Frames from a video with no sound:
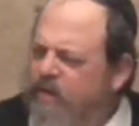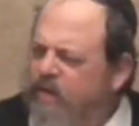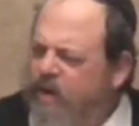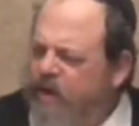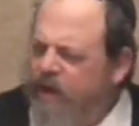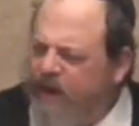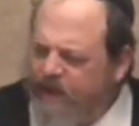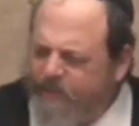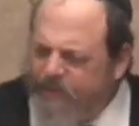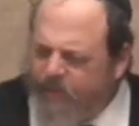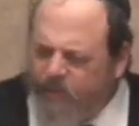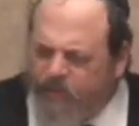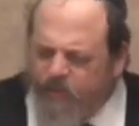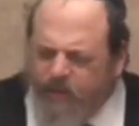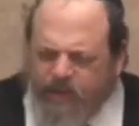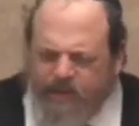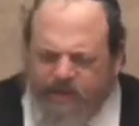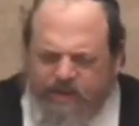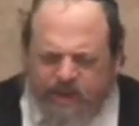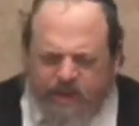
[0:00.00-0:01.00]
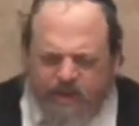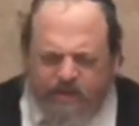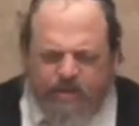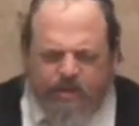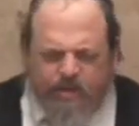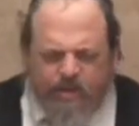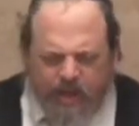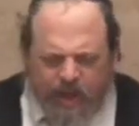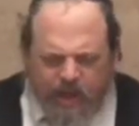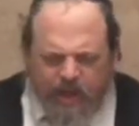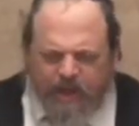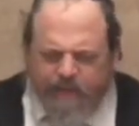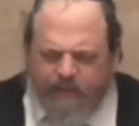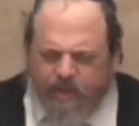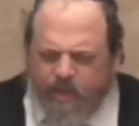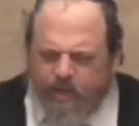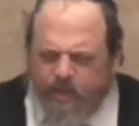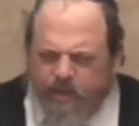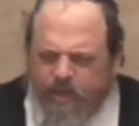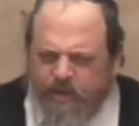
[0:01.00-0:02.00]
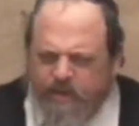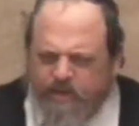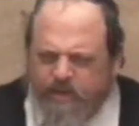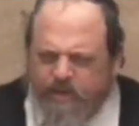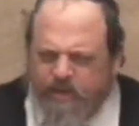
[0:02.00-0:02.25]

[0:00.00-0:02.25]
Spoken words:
You are happy with what it says. You're not happy with what it says.